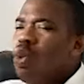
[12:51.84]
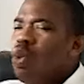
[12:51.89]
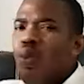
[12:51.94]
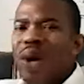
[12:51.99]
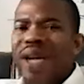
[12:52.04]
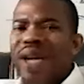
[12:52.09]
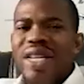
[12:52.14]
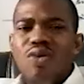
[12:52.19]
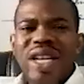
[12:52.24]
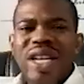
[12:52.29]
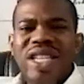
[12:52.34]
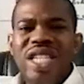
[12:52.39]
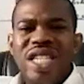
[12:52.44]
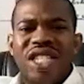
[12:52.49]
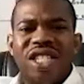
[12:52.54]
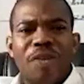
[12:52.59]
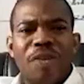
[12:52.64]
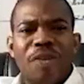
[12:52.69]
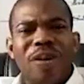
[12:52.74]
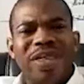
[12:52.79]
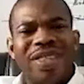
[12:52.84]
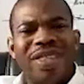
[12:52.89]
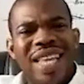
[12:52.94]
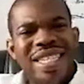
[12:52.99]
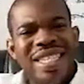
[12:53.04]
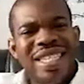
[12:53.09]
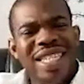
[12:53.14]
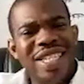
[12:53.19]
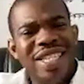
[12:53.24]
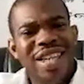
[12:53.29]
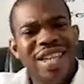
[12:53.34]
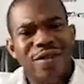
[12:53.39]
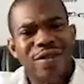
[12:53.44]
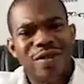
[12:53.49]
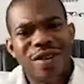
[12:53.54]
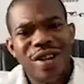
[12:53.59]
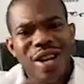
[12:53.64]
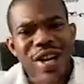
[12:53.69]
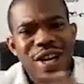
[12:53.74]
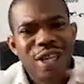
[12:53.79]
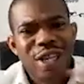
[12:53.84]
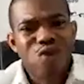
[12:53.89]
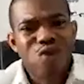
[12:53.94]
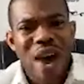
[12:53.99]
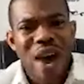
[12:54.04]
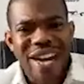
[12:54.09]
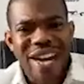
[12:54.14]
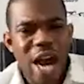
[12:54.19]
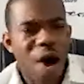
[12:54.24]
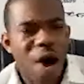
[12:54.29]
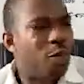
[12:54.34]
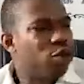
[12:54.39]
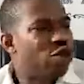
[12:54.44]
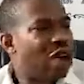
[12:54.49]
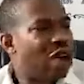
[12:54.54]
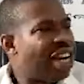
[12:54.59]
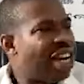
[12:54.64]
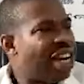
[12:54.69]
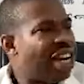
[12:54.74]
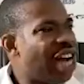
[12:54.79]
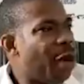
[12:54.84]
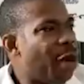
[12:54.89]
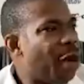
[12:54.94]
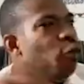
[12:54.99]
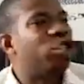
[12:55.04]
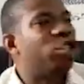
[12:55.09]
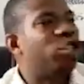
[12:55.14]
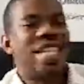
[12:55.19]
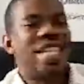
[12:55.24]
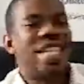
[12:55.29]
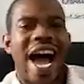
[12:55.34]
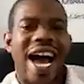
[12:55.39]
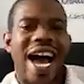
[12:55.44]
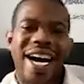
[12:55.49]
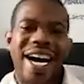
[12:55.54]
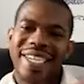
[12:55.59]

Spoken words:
With the way she's representing the devil. You are not posting her.